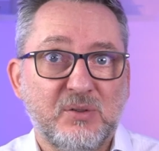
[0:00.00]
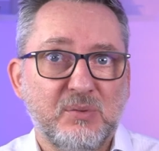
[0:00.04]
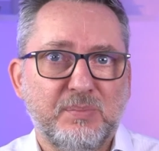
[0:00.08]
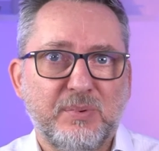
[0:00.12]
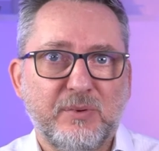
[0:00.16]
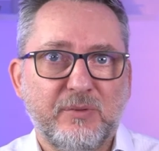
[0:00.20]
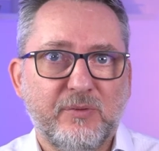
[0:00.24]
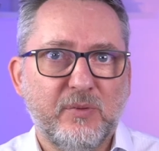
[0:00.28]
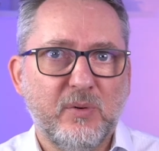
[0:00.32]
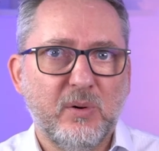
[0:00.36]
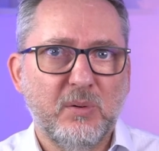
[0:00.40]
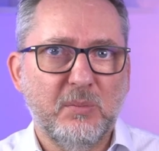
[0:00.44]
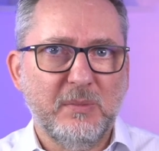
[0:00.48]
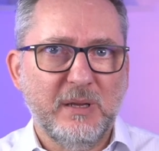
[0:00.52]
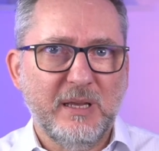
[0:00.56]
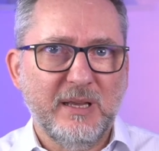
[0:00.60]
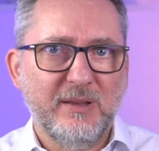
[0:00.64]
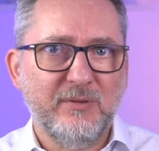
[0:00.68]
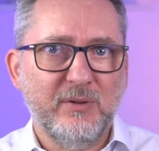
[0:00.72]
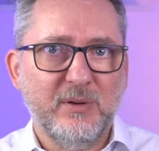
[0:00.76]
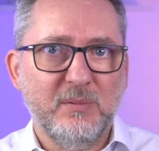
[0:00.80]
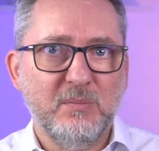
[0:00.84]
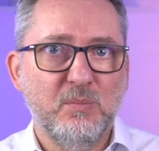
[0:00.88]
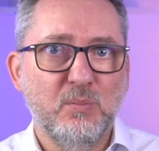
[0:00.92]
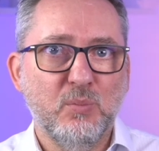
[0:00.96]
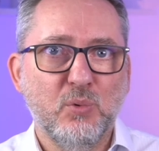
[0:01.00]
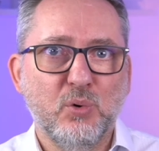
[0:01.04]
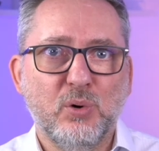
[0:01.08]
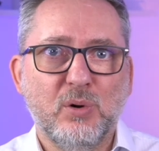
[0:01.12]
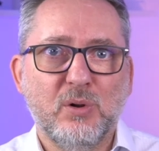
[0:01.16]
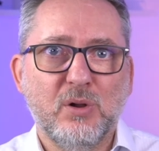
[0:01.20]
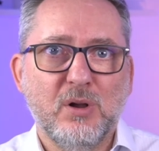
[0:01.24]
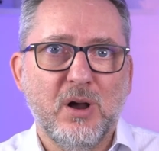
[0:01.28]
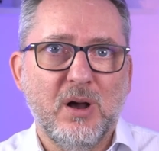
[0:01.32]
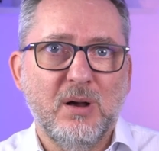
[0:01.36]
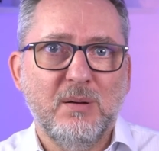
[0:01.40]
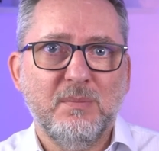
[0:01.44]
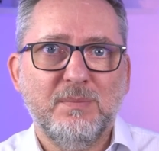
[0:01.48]
to perform even more
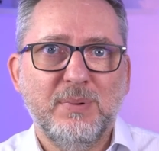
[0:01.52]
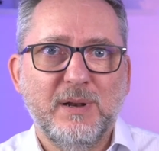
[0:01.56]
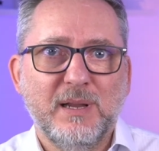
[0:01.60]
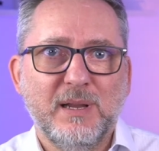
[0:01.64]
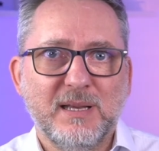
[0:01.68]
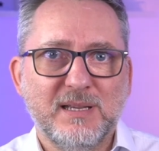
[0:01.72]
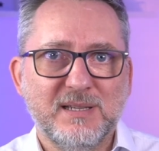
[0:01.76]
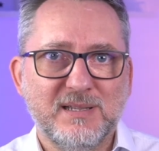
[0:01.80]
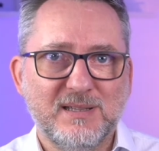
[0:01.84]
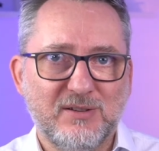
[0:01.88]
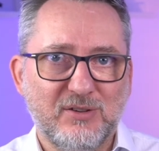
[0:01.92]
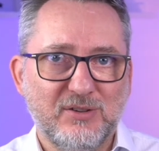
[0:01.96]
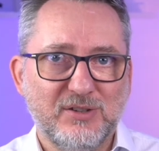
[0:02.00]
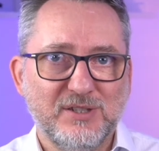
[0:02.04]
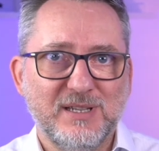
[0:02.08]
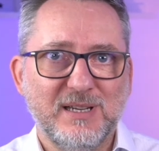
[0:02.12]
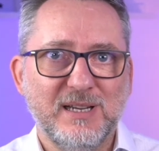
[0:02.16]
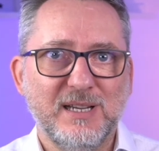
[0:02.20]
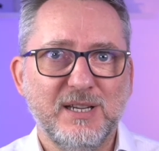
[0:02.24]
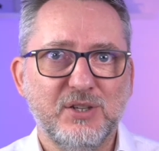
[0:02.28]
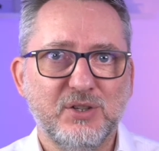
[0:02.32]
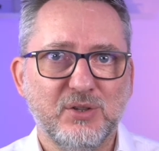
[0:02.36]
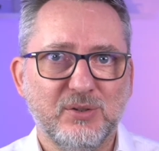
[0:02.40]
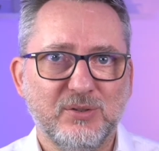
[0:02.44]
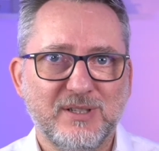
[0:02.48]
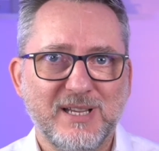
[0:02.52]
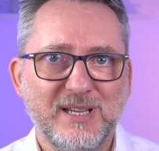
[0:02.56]
complex translation